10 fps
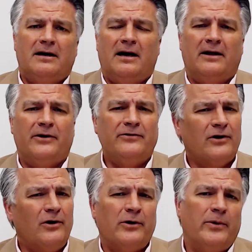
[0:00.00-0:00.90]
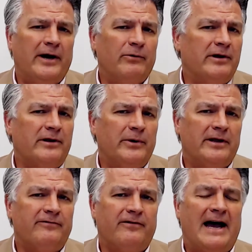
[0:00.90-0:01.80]
Uh, those are going away really,
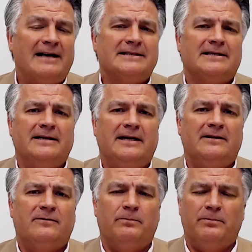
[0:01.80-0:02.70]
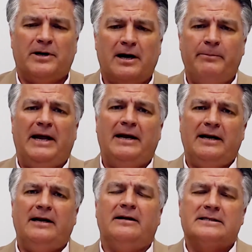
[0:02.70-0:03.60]
really fast. It is come in and
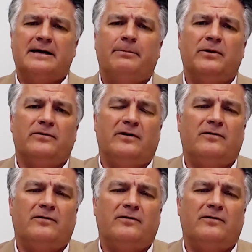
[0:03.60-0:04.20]
it assembles its